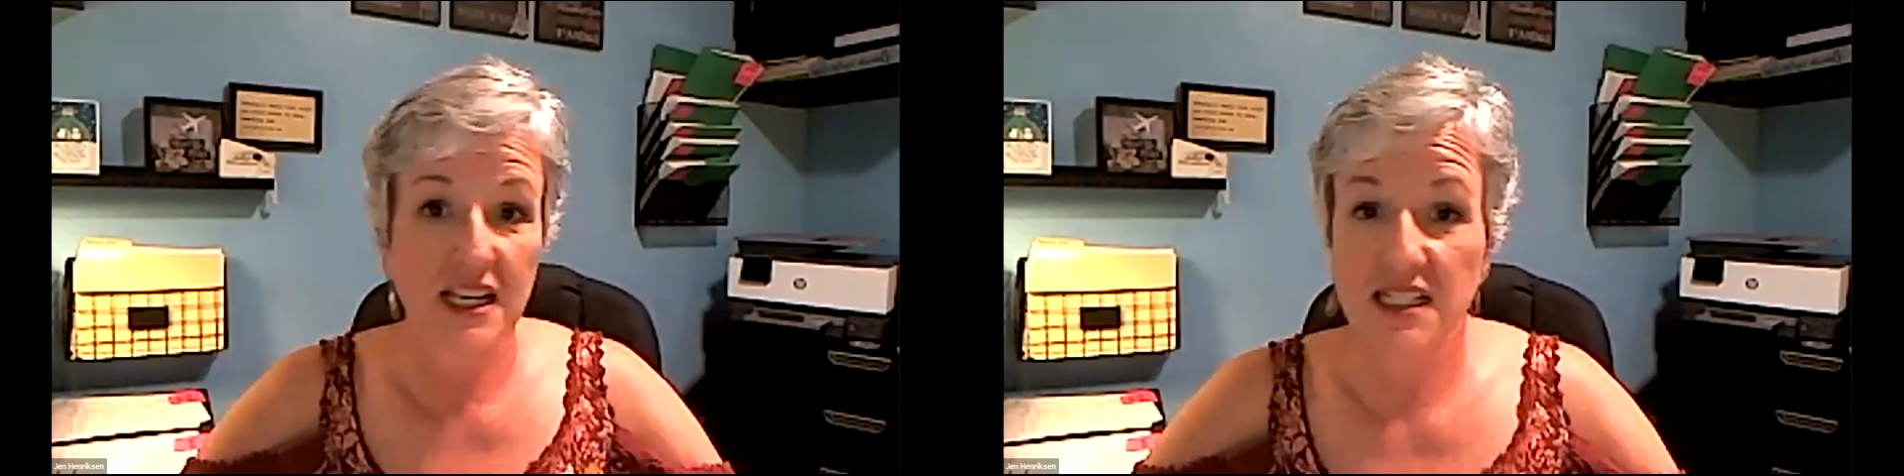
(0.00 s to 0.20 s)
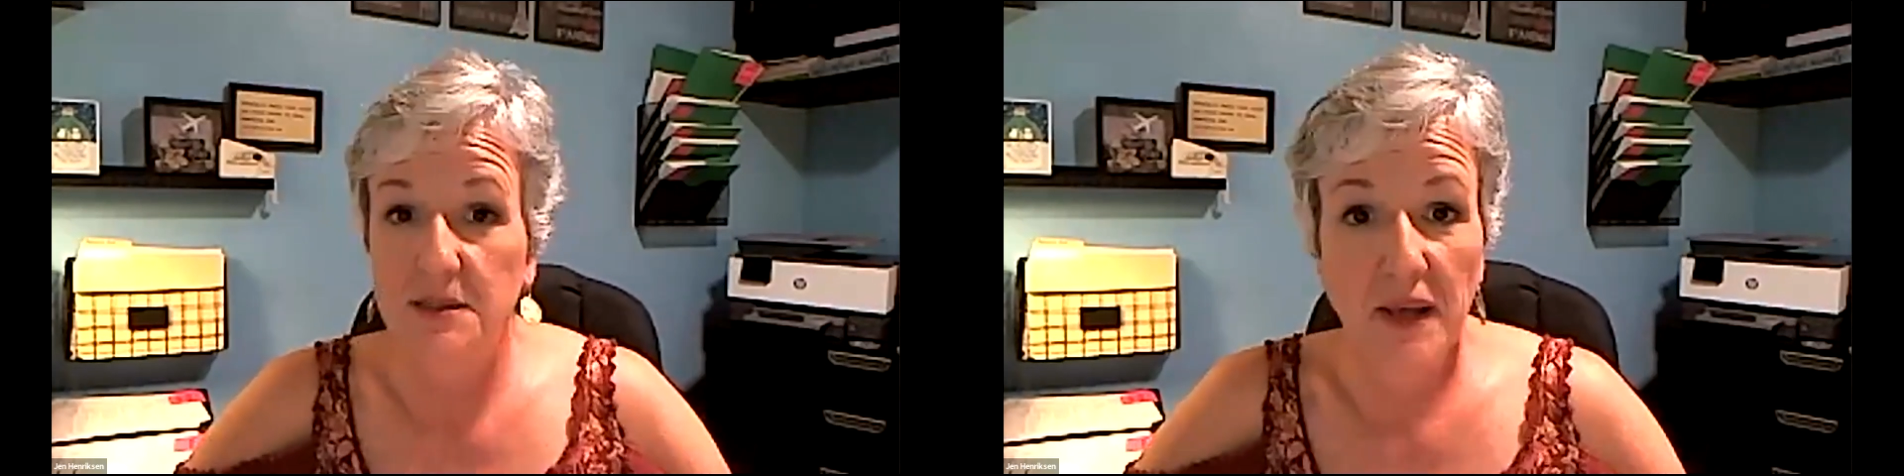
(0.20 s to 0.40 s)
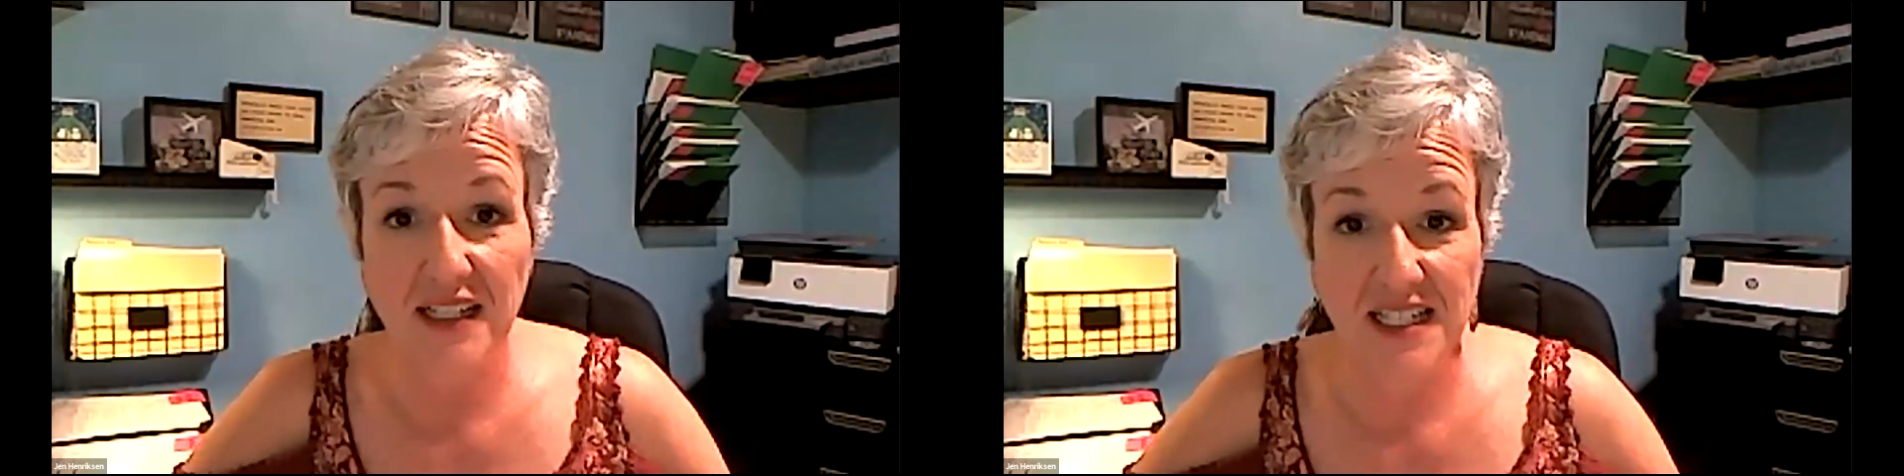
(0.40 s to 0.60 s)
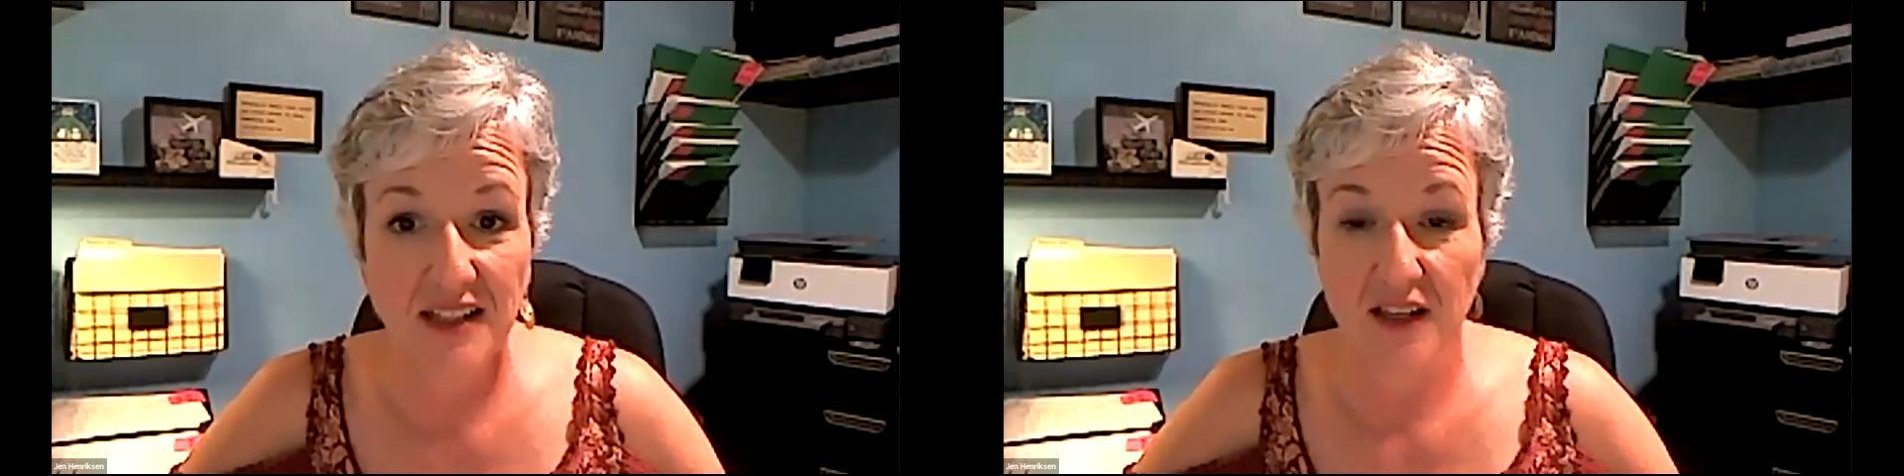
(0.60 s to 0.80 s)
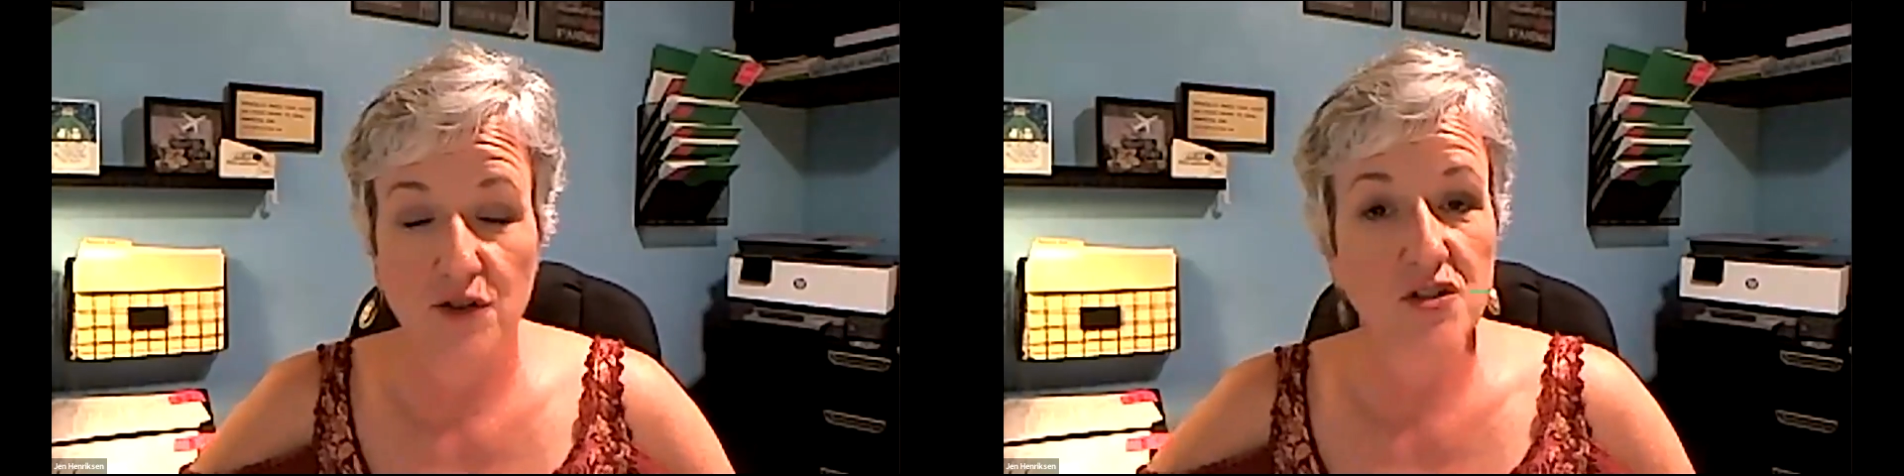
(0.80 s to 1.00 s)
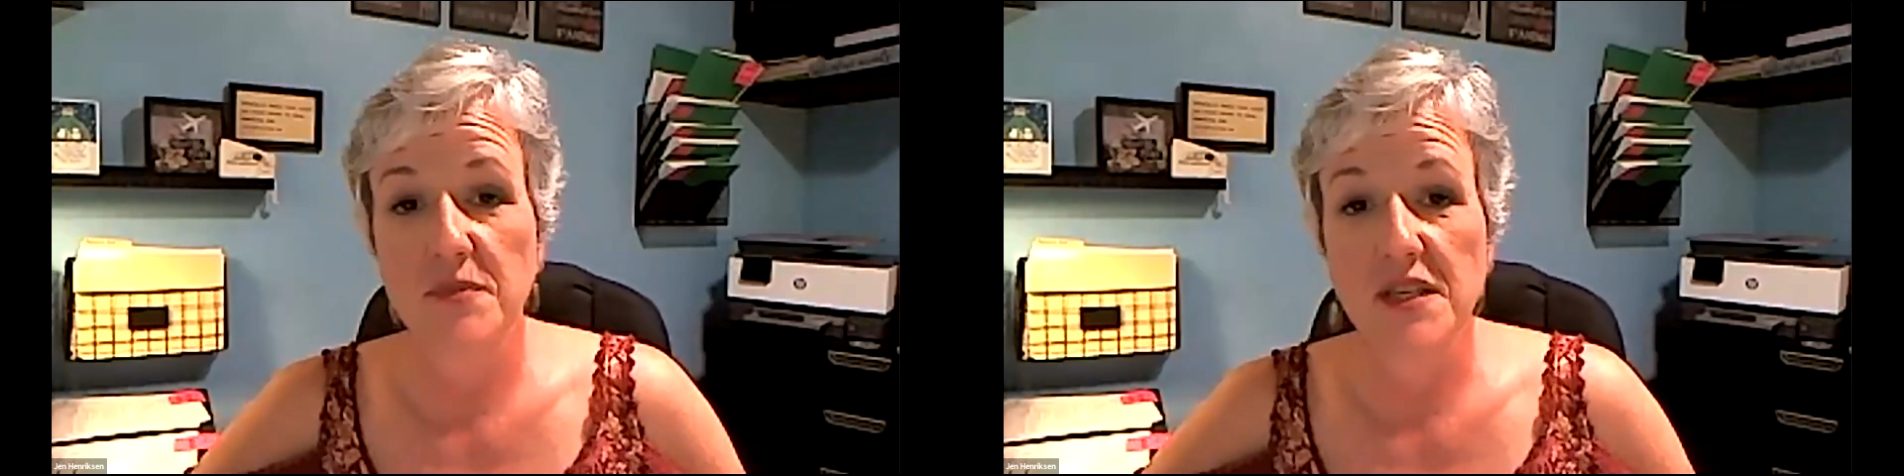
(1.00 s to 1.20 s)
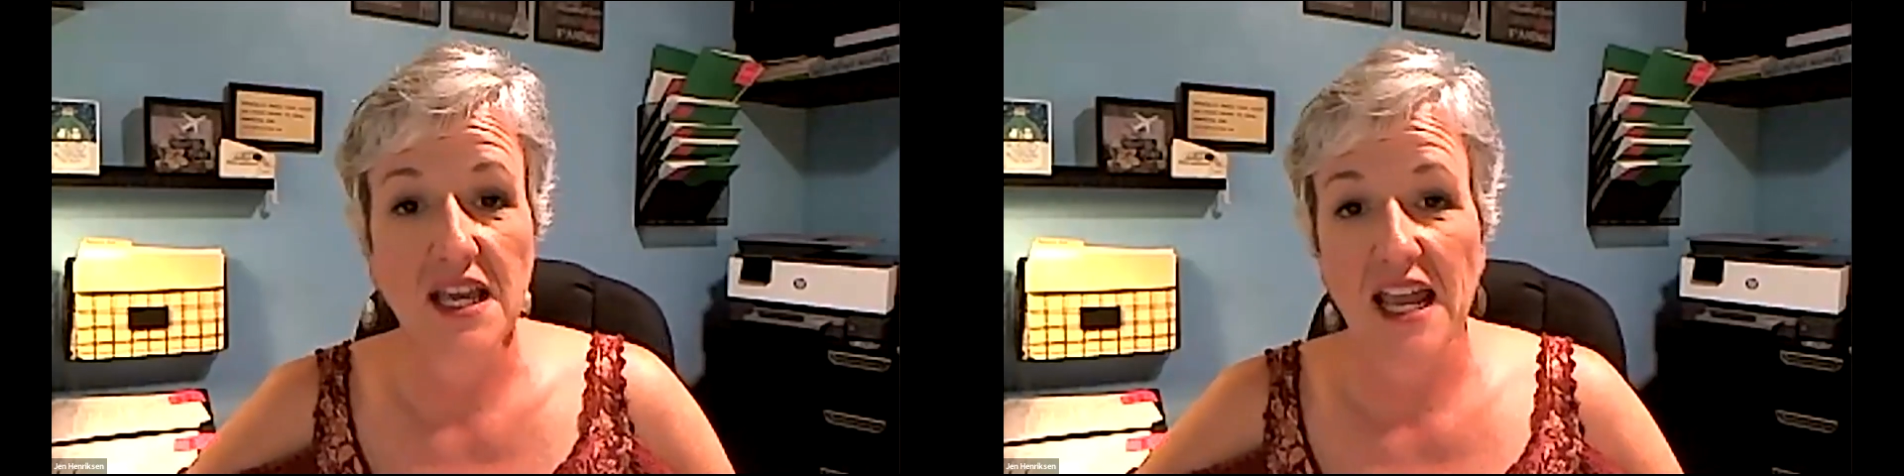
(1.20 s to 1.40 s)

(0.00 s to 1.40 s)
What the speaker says: expecting there to be